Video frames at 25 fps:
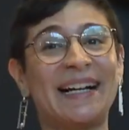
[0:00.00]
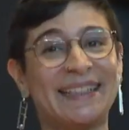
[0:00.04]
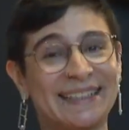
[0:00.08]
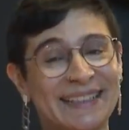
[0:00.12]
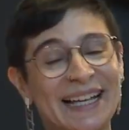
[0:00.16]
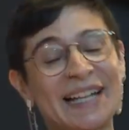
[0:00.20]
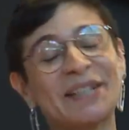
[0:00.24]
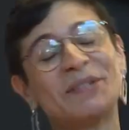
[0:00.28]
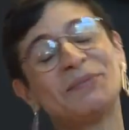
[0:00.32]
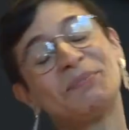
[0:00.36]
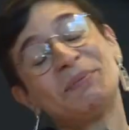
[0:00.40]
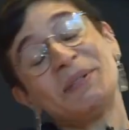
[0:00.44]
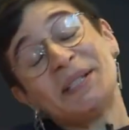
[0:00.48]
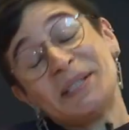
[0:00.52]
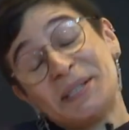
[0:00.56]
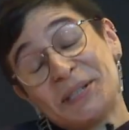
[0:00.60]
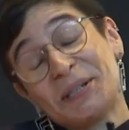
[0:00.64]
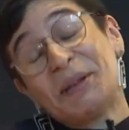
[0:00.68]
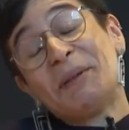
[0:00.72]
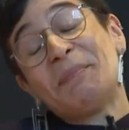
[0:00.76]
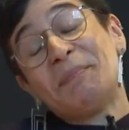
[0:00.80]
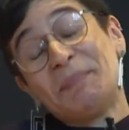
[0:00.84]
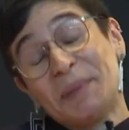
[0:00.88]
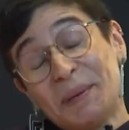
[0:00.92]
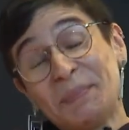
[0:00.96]
That's what
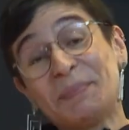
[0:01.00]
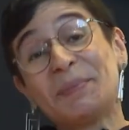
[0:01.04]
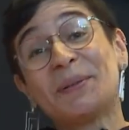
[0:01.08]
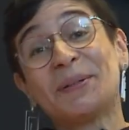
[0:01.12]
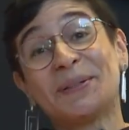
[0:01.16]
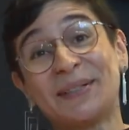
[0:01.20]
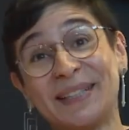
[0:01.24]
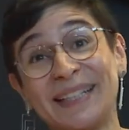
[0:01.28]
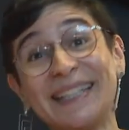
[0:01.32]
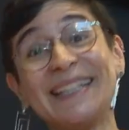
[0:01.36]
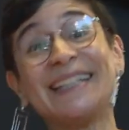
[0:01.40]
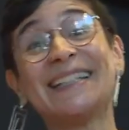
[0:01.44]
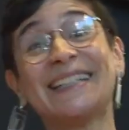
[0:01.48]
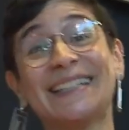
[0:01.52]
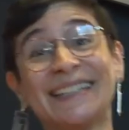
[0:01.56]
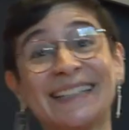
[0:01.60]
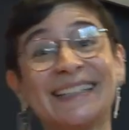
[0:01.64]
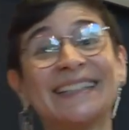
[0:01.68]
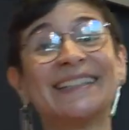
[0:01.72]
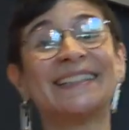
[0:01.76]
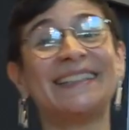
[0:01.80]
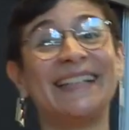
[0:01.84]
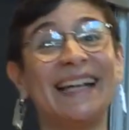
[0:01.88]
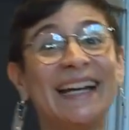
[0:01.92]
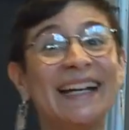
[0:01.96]
some people think,
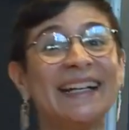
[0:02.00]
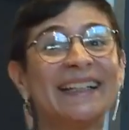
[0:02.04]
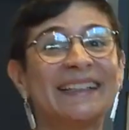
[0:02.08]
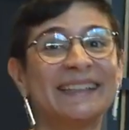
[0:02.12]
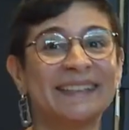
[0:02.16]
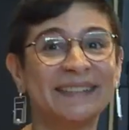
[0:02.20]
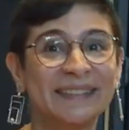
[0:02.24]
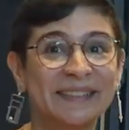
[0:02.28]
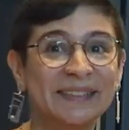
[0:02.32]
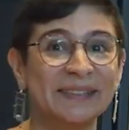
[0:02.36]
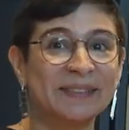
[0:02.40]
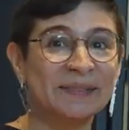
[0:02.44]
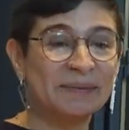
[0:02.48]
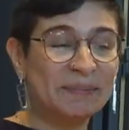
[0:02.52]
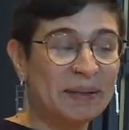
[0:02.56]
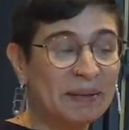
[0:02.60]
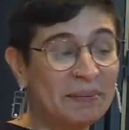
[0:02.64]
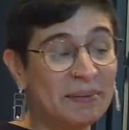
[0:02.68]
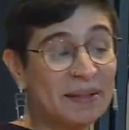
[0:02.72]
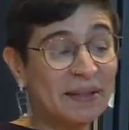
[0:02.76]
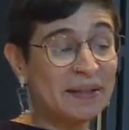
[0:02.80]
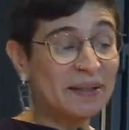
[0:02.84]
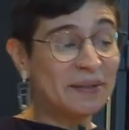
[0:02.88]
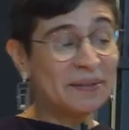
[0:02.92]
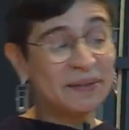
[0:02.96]
yeah. So
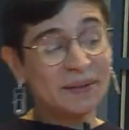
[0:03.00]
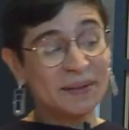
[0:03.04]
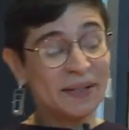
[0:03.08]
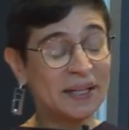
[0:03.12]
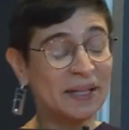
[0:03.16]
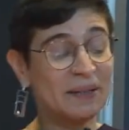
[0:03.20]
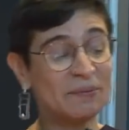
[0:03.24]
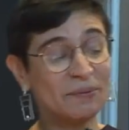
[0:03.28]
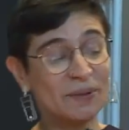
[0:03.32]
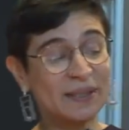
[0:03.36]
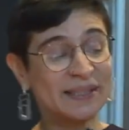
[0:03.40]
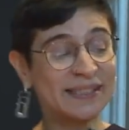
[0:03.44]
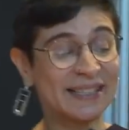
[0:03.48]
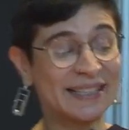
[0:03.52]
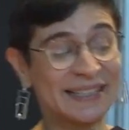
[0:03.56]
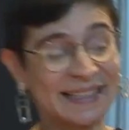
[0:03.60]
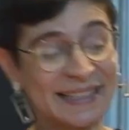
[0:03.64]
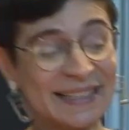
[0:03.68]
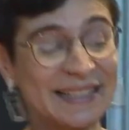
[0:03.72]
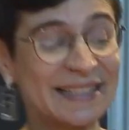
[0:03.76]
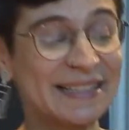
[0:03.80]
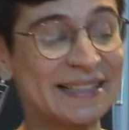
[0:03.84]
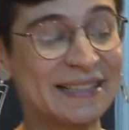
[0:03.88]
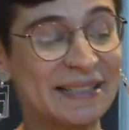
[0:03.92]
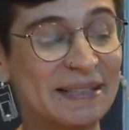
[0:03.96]
maybe that he wasn't
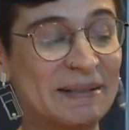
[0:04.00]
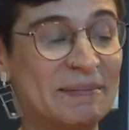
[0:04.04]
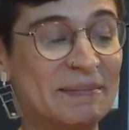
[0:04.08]
easy